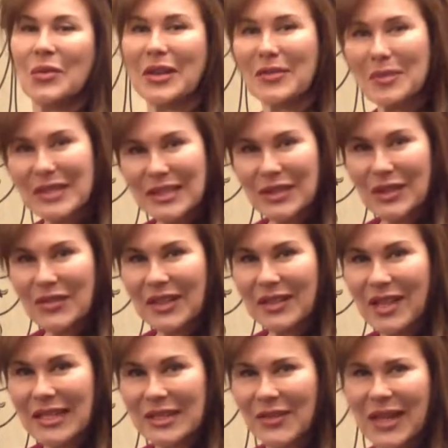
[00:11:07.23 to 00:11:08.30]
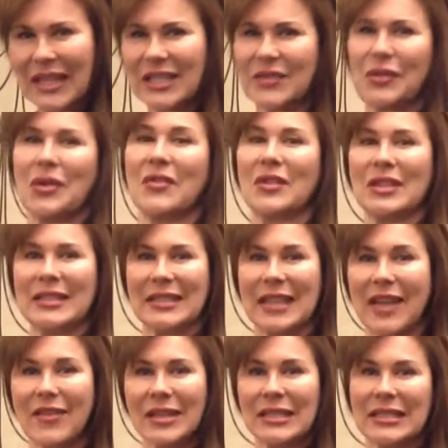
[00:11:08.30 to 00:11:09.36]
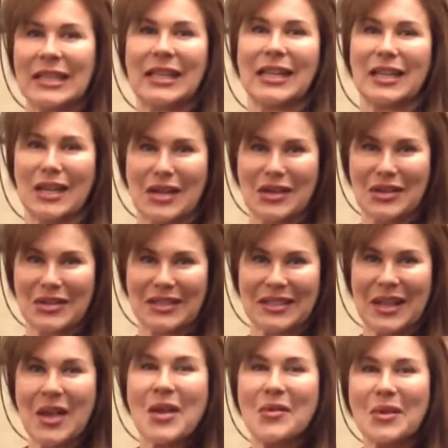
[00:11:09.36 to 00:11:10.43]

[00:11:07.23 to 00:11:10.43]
We've been serving Las Vegas for over 17 years.